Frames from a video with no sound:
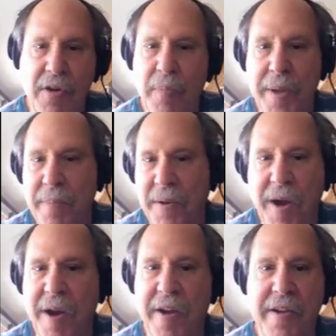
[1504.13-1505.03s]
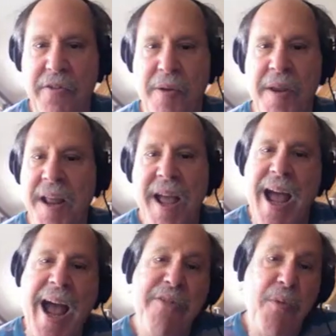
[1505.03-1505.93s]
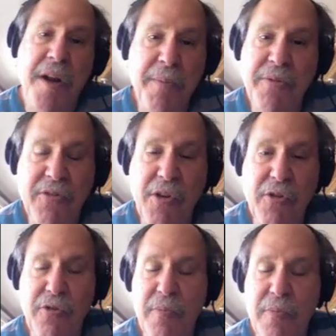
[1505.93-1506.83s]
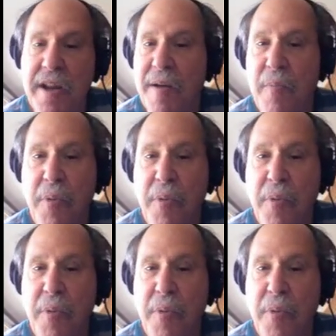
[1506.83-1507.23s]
people our age. I mean, actually, when it comes to social media,